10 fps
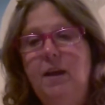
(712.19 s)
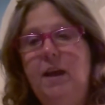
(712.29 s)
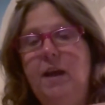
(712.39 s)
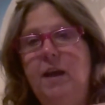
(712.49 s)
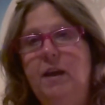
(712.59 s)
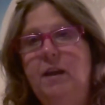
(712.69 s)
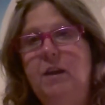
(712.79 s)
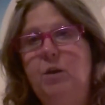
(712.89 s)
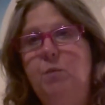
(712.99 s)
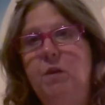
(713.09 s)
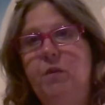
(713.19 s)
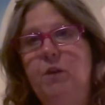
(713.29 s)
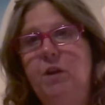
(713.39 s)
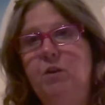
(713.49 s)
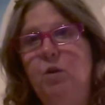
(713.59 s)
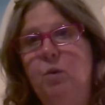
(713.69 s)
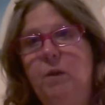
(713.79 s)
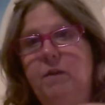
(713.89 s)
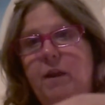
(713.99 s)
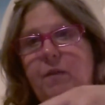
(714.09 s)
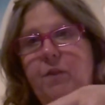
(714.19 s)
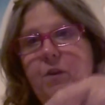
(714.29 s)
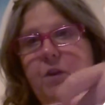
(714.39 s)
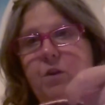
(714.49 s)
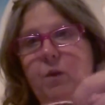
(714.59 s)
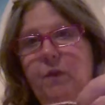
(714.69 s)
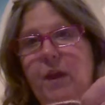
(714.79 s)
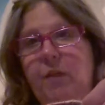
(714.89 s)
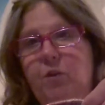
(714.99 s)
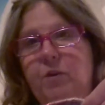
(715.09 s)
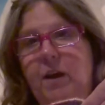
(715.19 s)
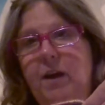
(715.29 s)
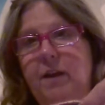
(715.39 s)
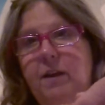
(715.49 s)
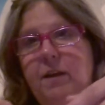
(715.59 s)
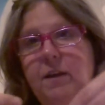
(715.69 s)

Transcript: And you put 32 on one side, 32 on the other side.